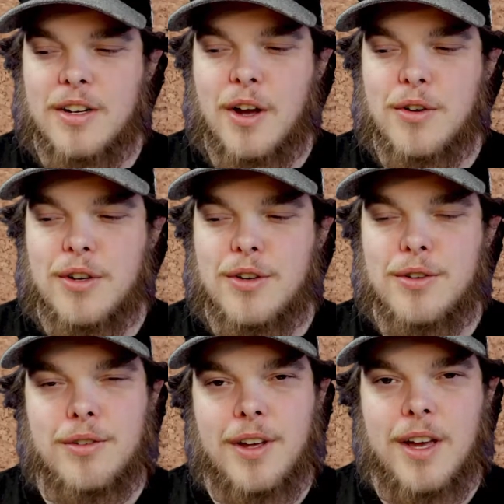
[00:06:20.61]

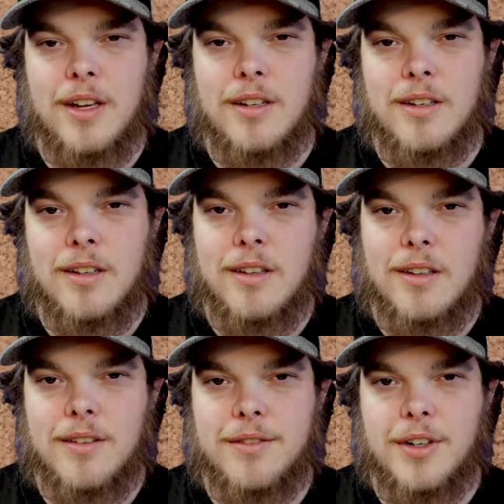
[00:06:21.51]
Goku and
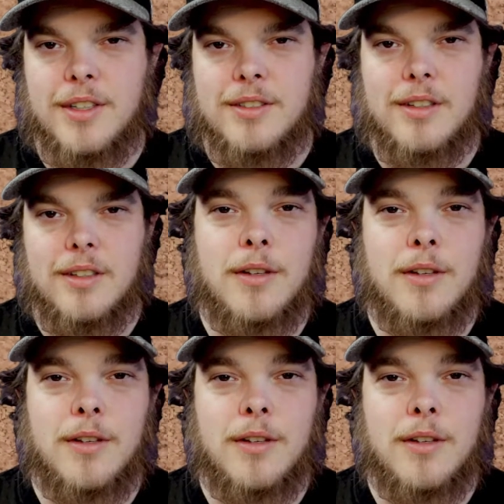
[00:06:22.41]
Frieza.